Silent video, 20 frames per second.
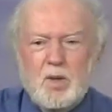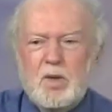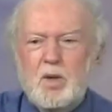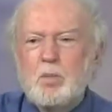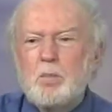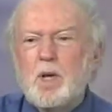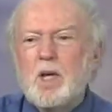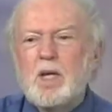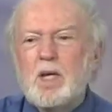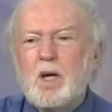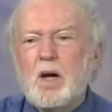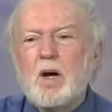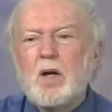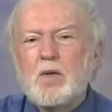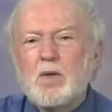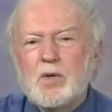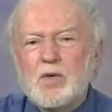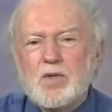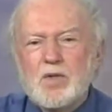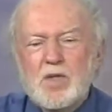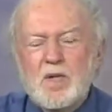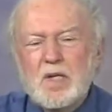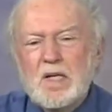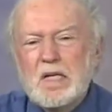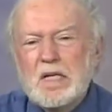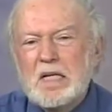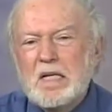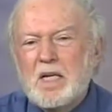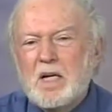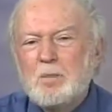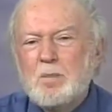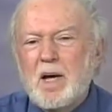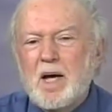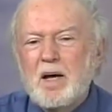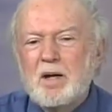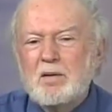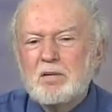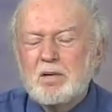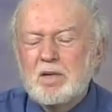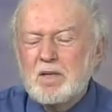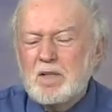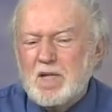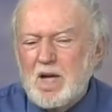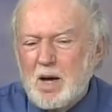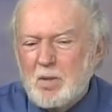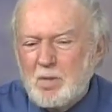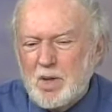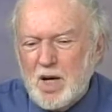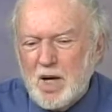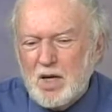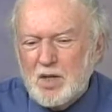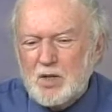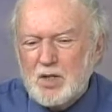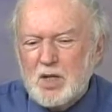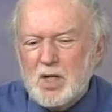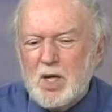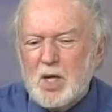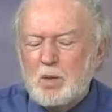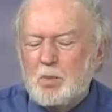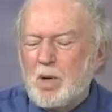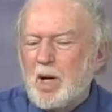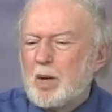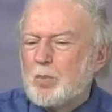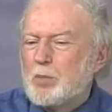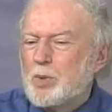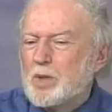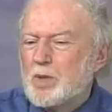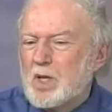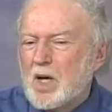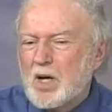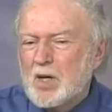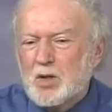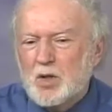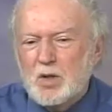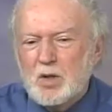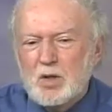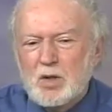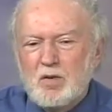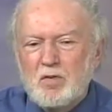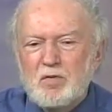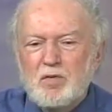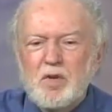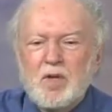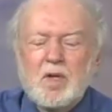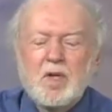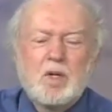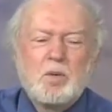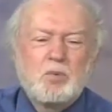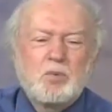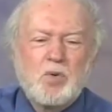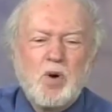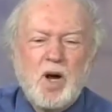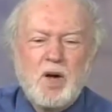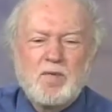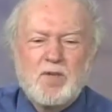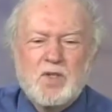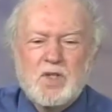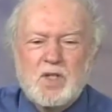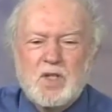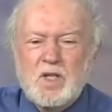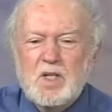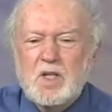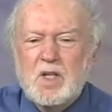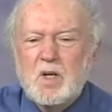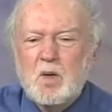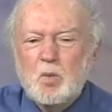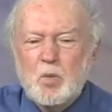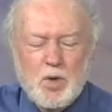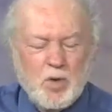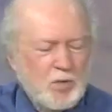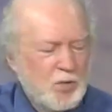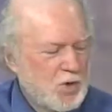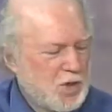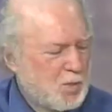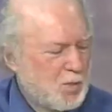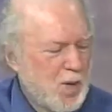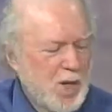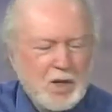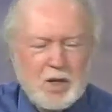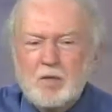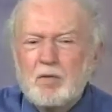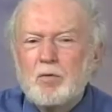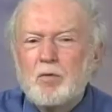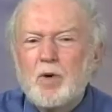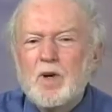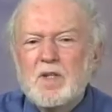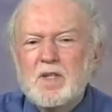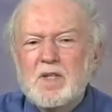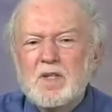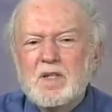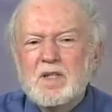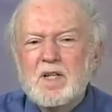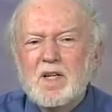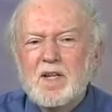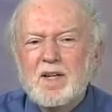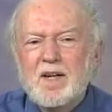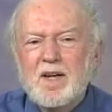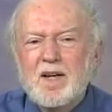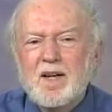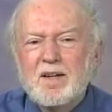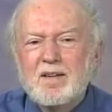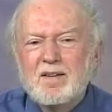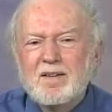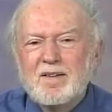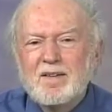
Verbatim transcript: There are many others about contamination and about protection of privacy with respect to forensic D N A.